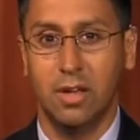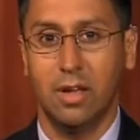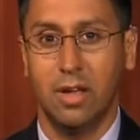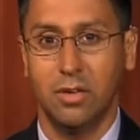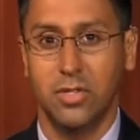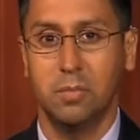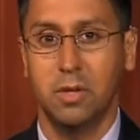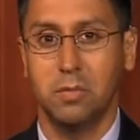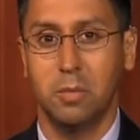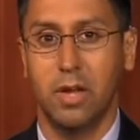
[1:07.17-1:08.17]
Uh,
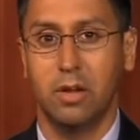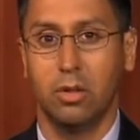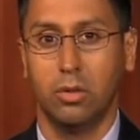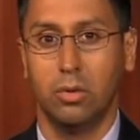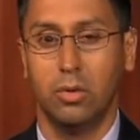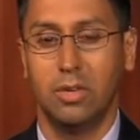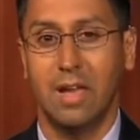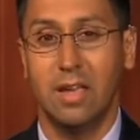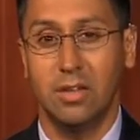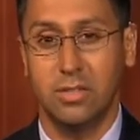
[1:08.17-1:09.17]
symptoms might include
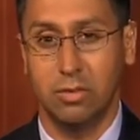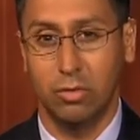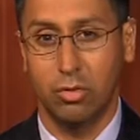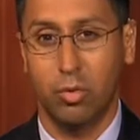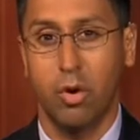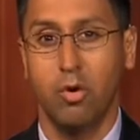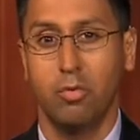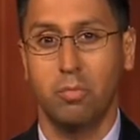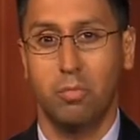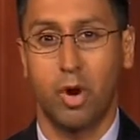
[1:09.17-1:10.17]
tightness of the throat,
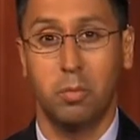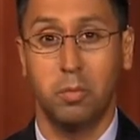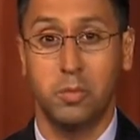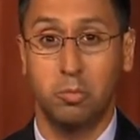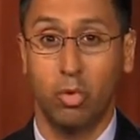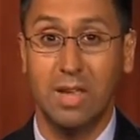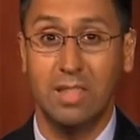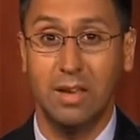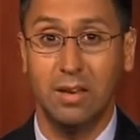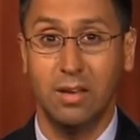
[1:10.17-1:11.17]
problems
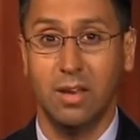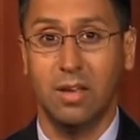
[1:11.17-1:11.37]
breathing,